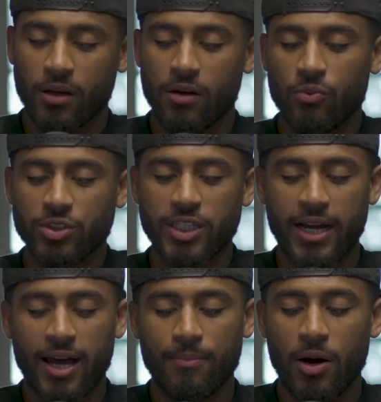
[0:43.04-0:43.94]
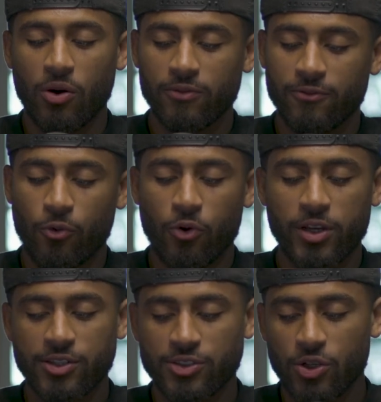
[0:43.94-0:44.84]
which I got about 4
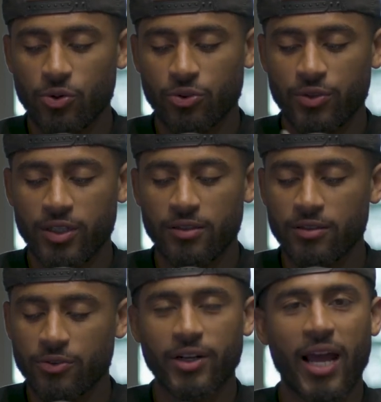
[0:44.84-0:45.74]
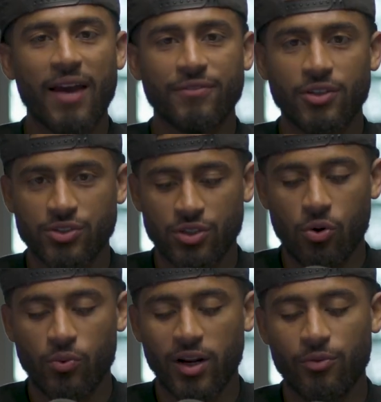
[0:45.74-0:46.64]
years ago, three and a half years ago,
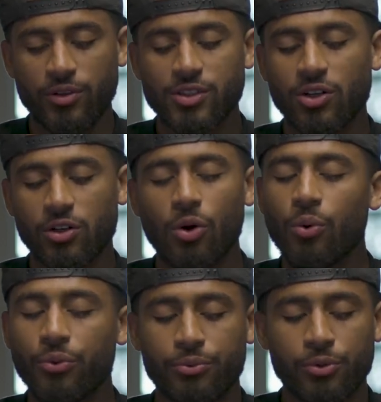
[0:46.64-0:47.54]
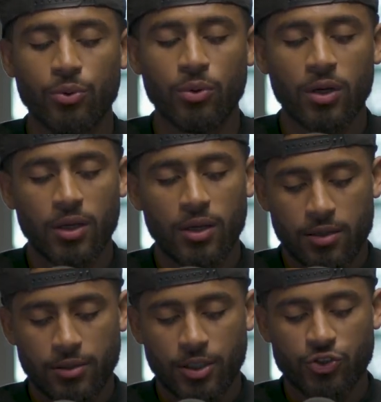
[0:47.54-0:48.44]
when I really started going through
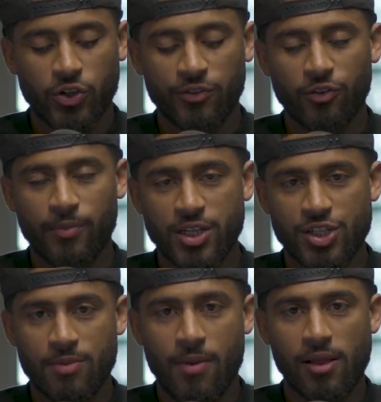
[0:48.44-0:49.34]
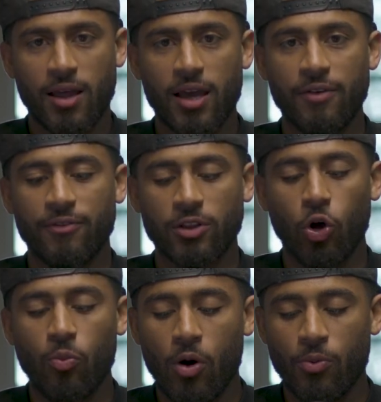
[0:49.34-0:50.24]
a transformation in my life, a
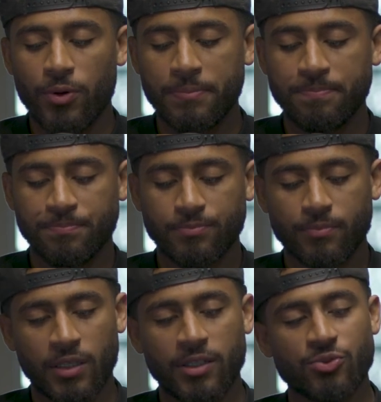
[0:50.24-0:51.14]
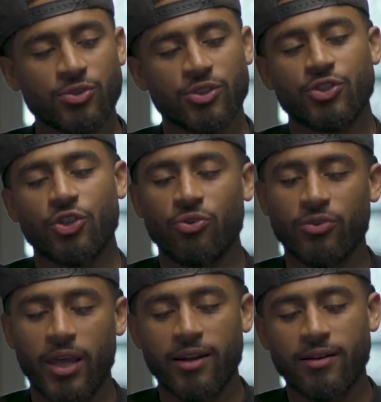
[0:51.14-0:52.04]
low moment. This was the journal
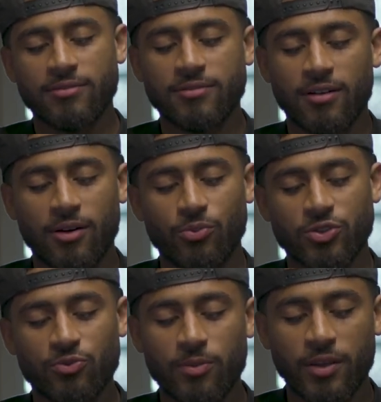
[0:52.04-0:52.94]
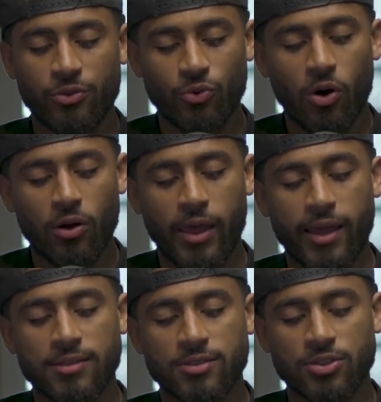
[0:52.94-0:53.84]
that was with me through all that.
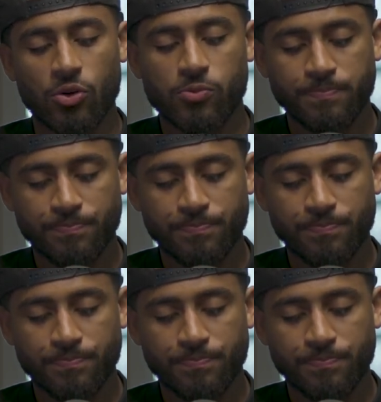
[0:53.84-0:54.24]
And so